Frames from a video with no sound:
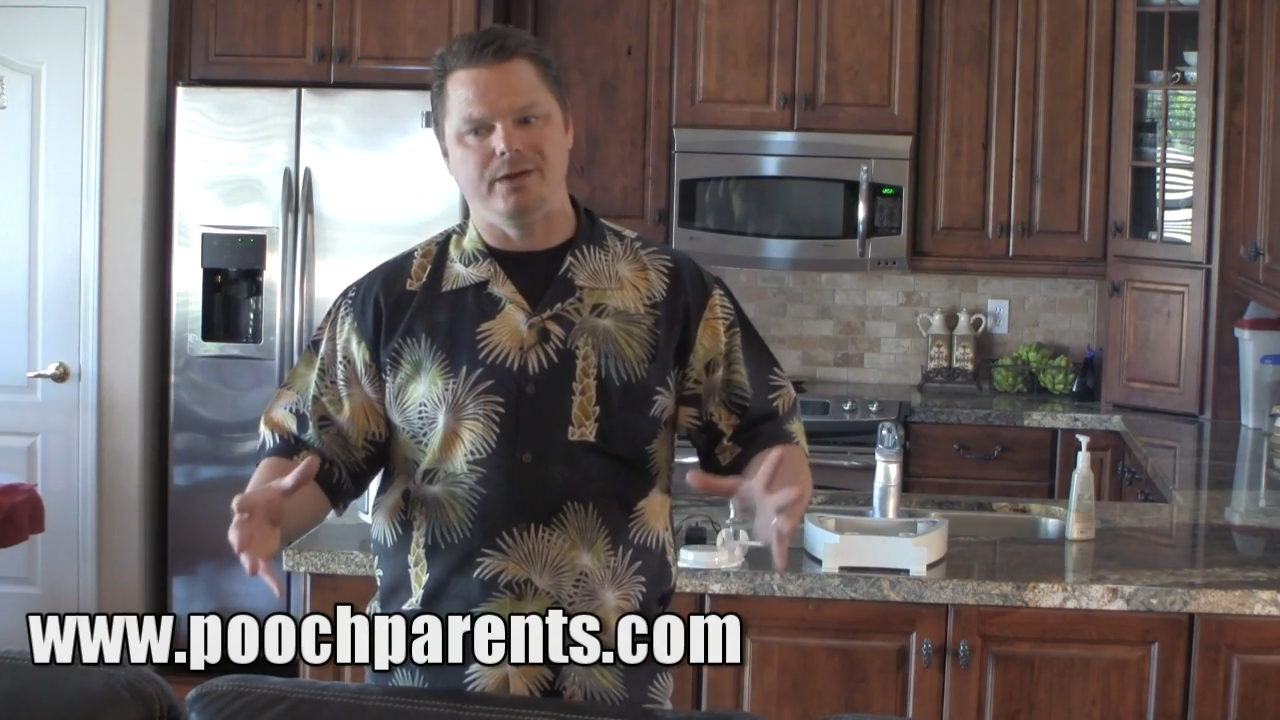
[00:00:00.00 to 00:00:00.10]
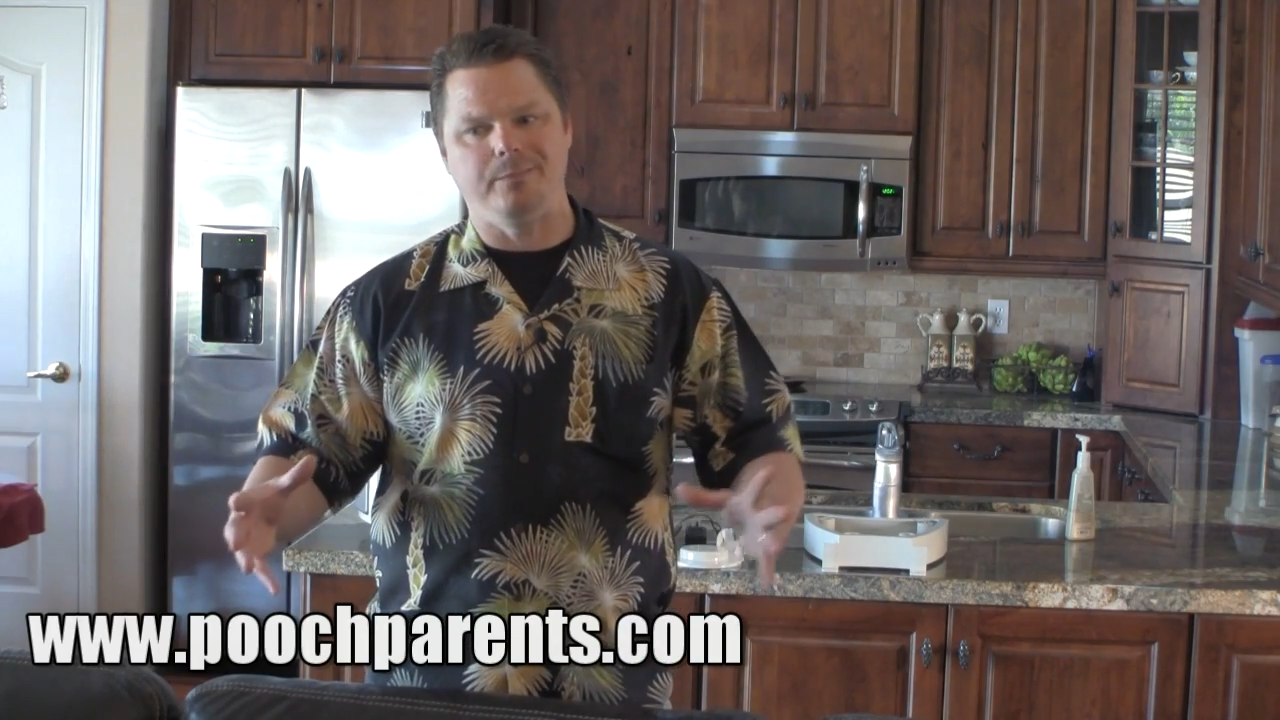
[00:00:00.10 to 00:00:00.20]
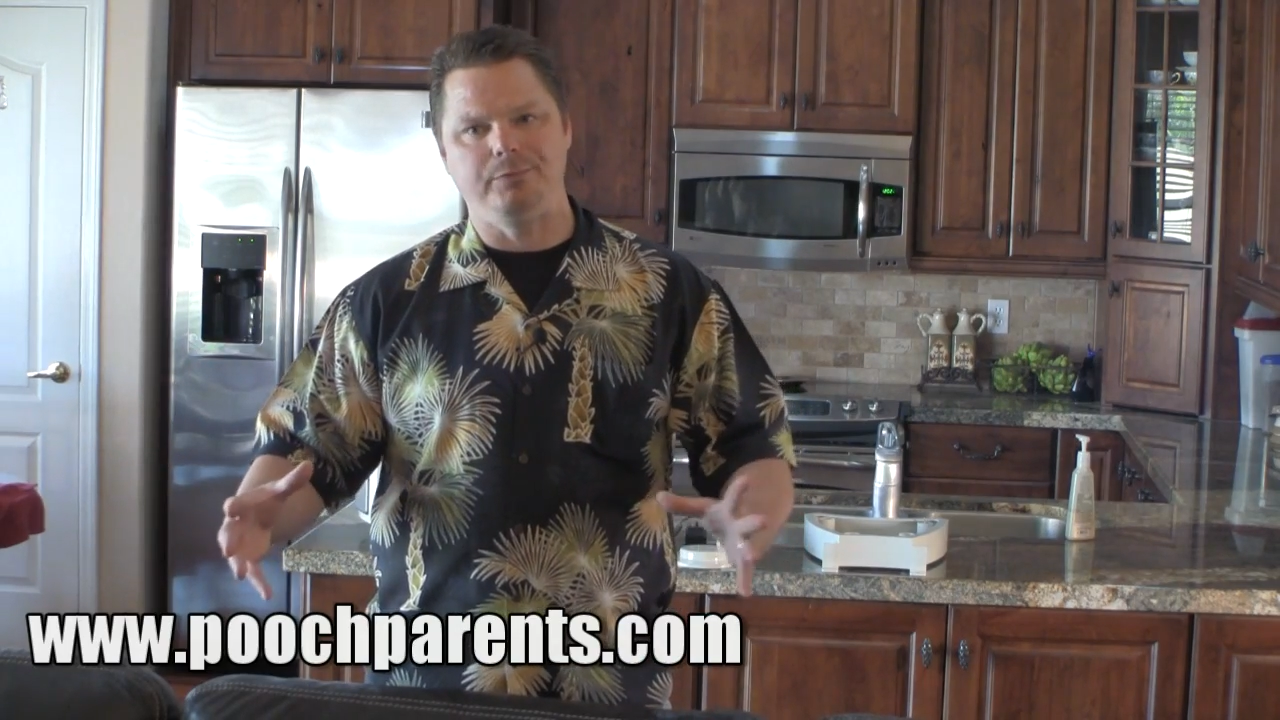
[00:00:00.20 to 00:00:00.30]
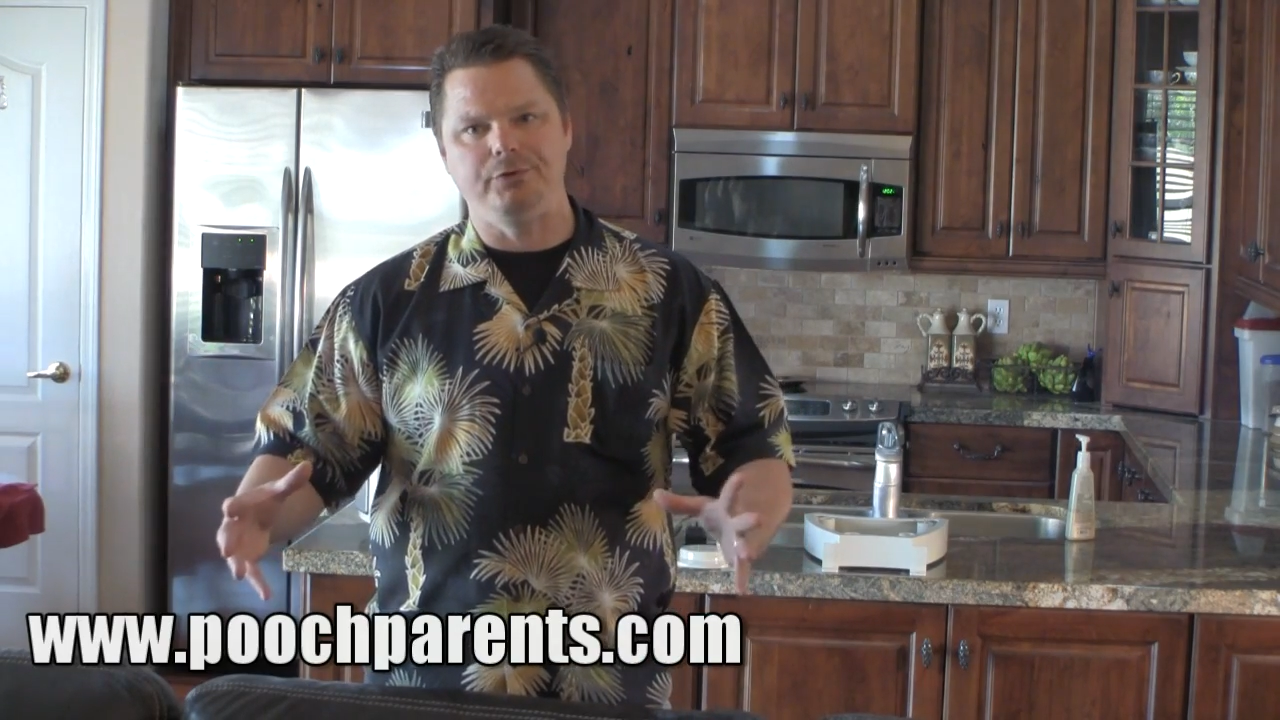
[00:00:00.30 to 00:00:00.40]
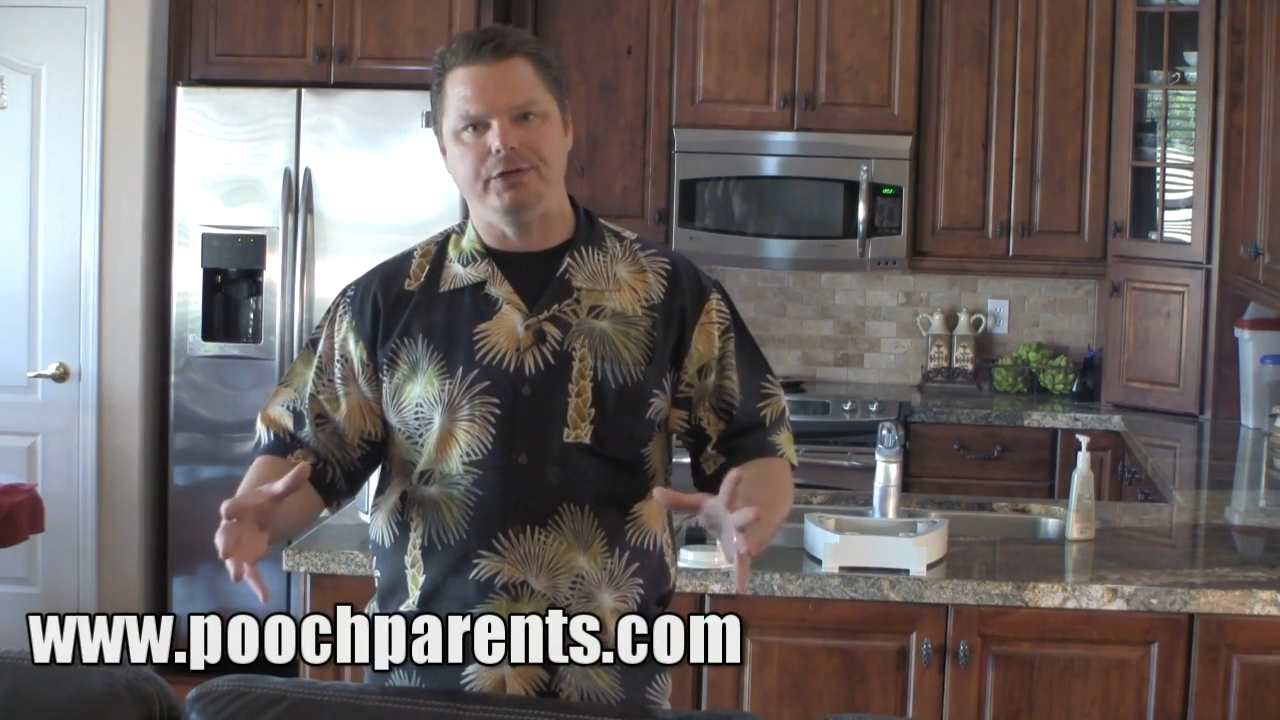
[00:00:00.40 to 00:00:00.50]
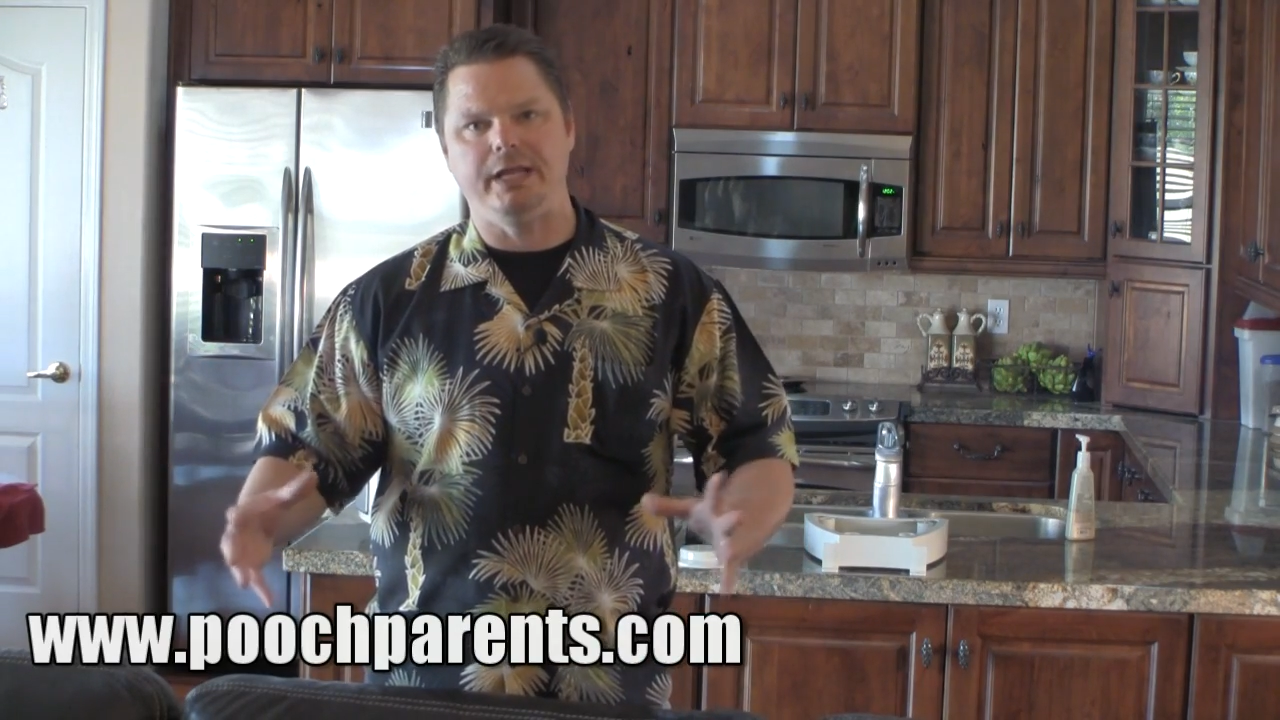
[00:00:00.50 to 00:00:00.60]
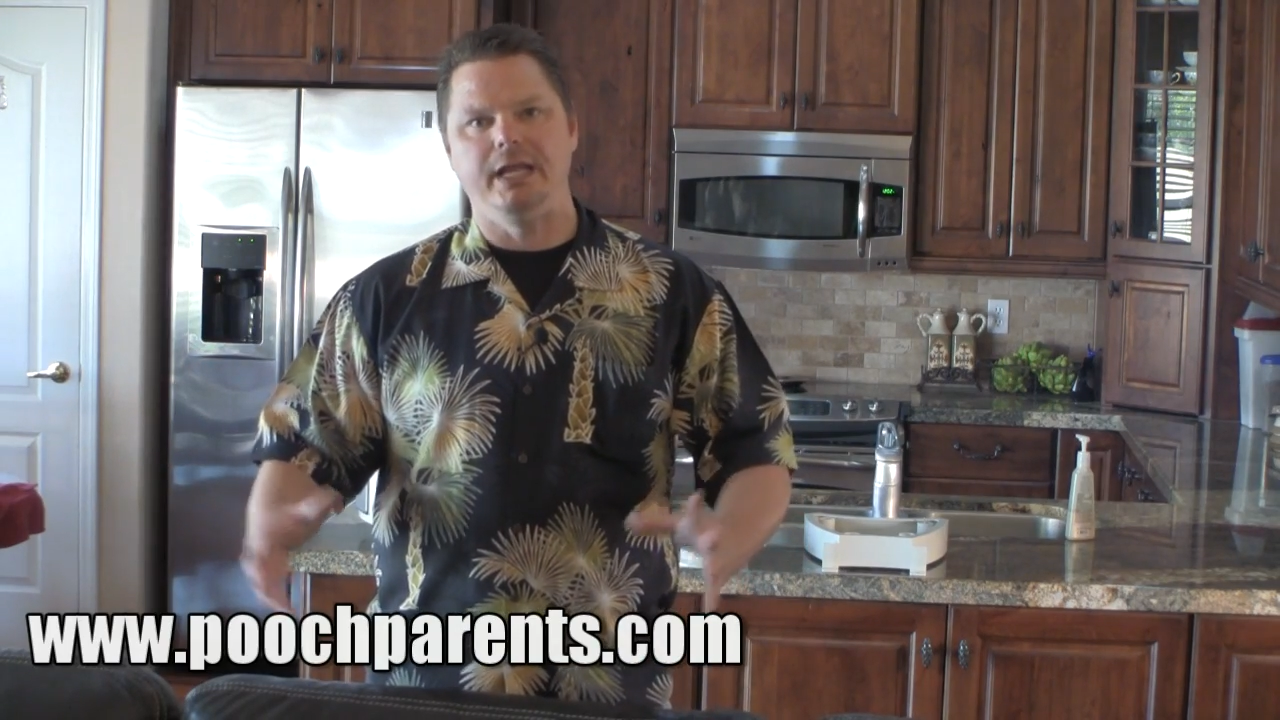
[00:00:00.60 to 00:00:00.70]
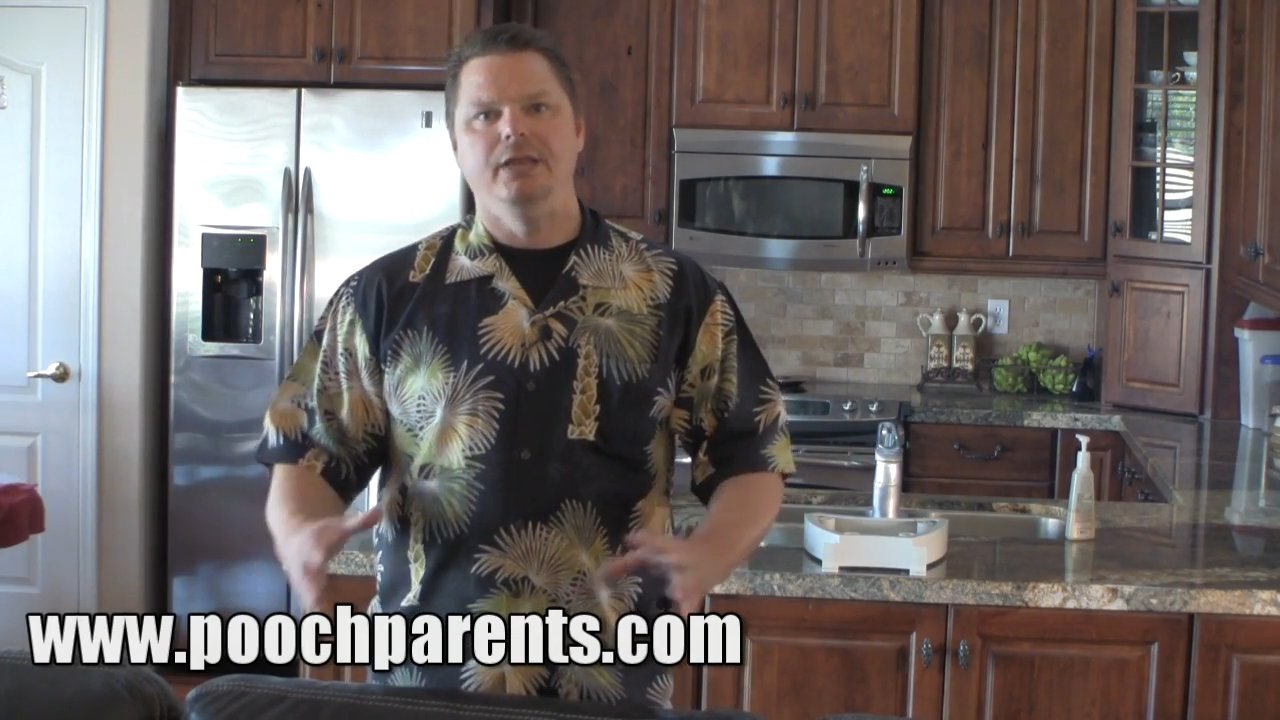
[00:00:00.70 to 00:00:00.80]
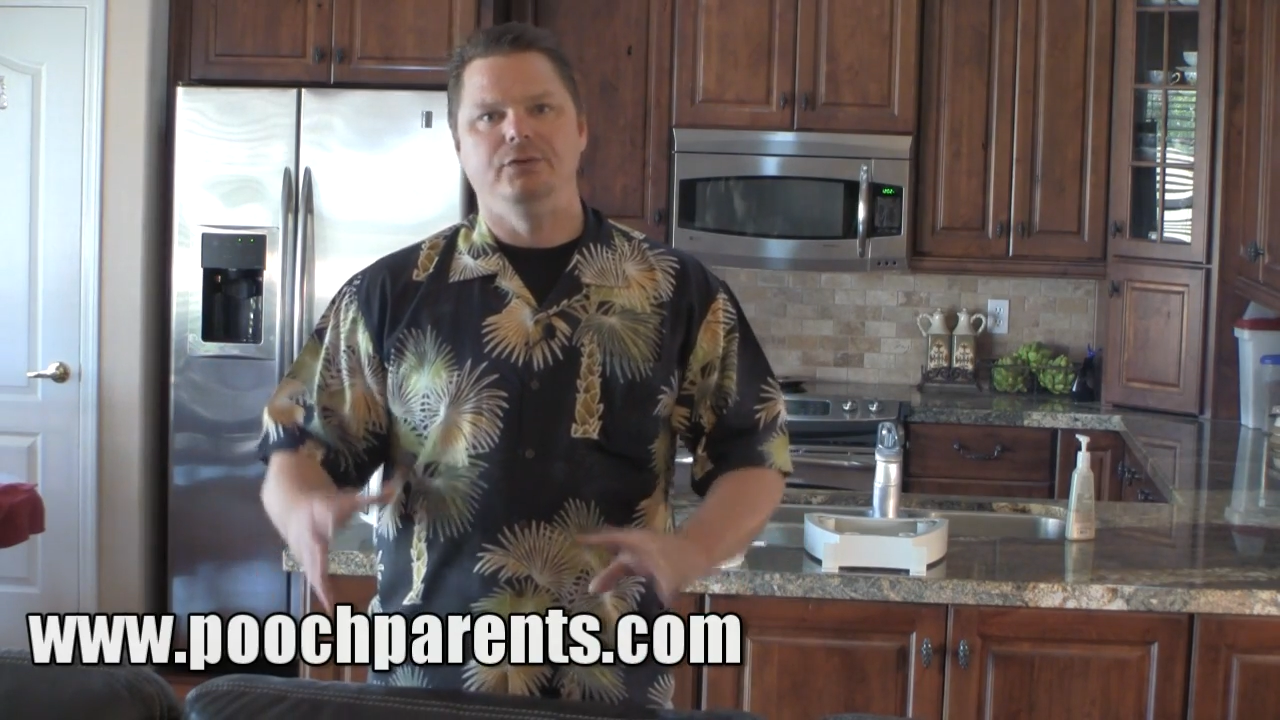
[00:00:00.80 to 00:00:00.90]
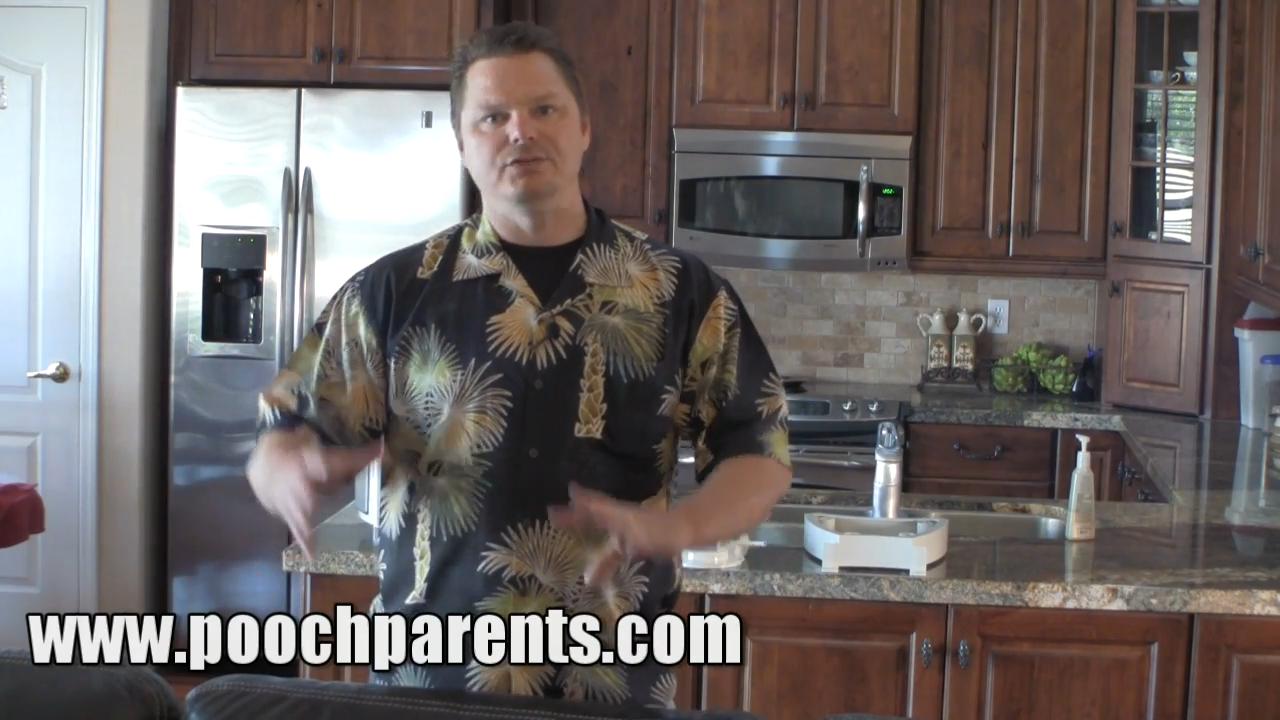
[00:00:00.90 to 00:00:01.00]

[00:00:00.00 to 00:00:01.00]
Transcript: want to put it,